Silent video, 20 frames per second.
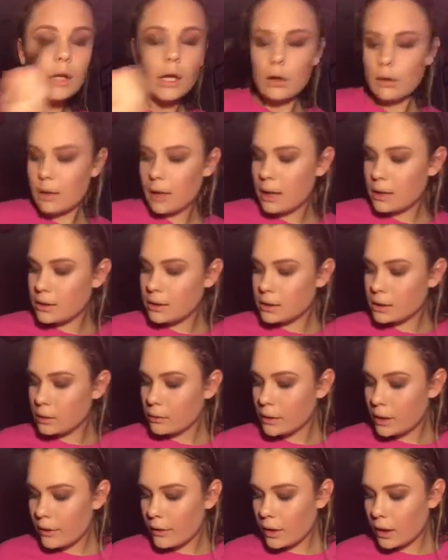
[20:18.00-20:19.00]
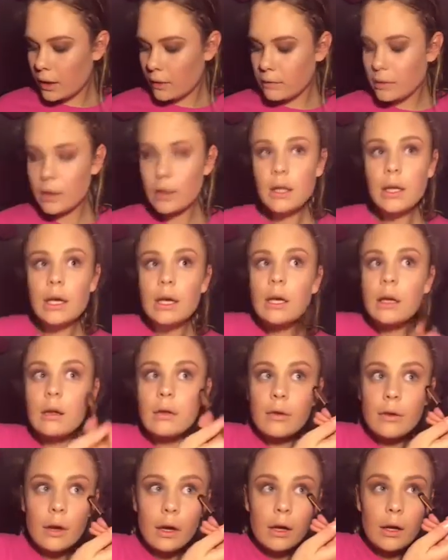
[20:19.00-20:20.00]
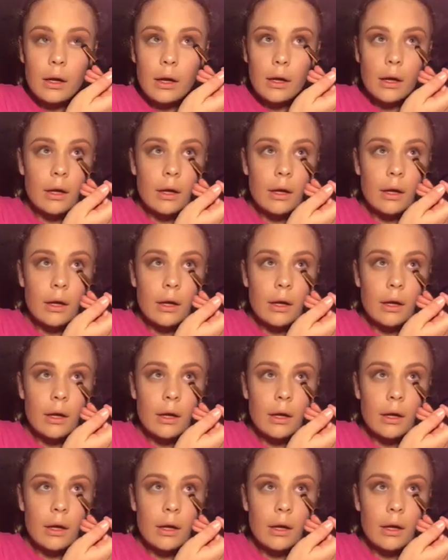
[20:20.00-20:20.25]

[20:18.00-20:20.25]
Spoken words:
Okay, so now that I've done that, other eye.